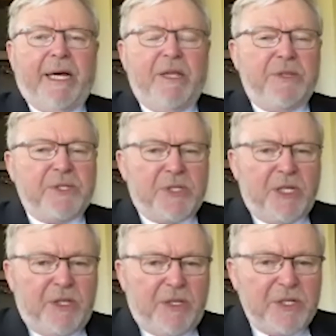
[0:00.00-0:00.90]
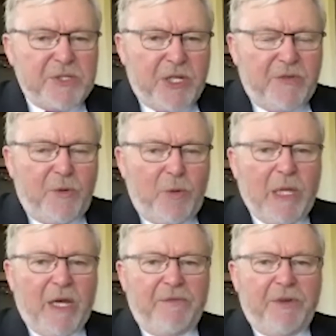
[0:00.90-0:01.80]
and these
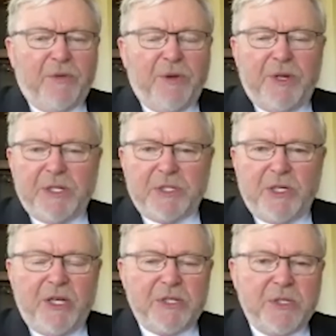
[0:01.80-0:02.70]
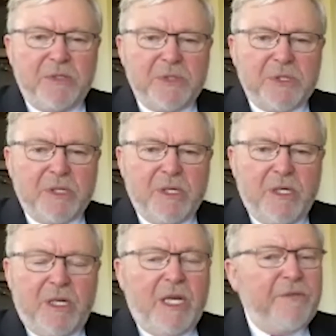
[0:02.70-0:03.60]
therefore will have different destinations.
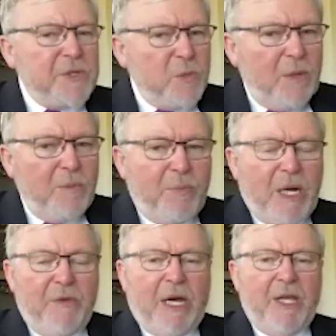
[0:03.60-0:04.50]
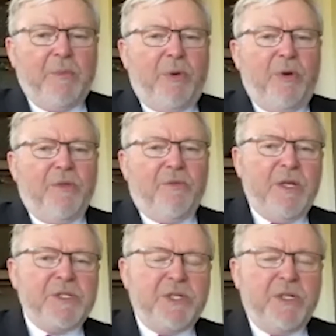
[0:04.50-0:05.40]
If there's one other point of
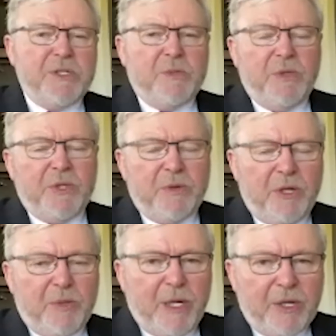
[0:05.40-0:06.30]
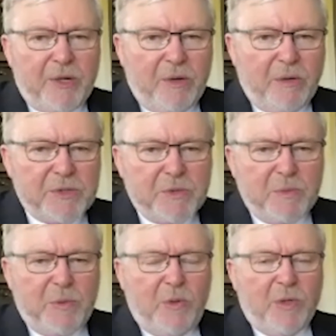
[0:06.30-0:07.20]
resonance with the 20th Party Congress
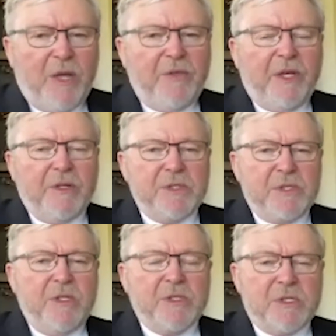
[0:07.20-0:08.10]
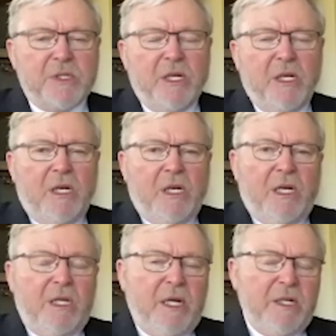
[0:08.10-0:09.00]
report, I think it is this,
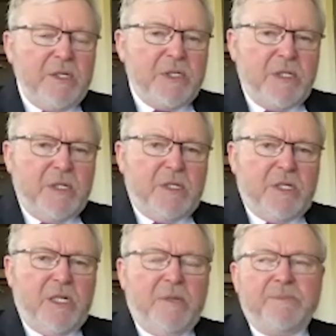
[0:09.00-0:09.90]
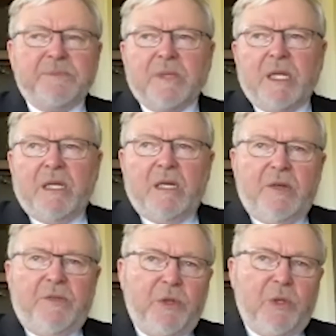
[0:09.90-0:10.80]
and that is that
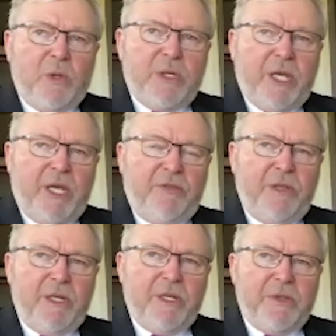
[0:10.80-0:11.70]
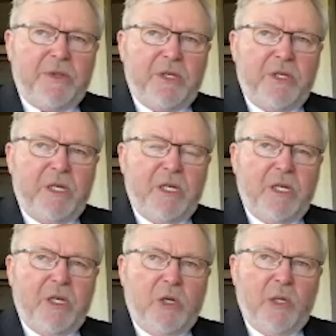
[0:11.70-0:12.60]
if you look carefully at the
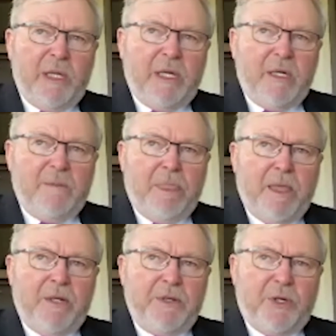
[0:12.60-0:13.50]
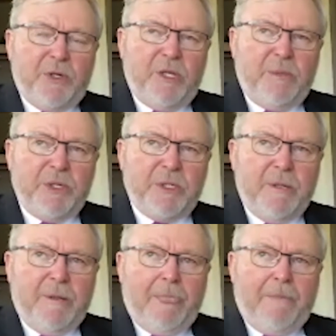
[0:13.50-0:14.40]
earlier a document
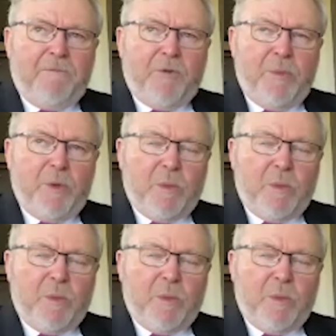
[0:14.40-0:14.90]
from the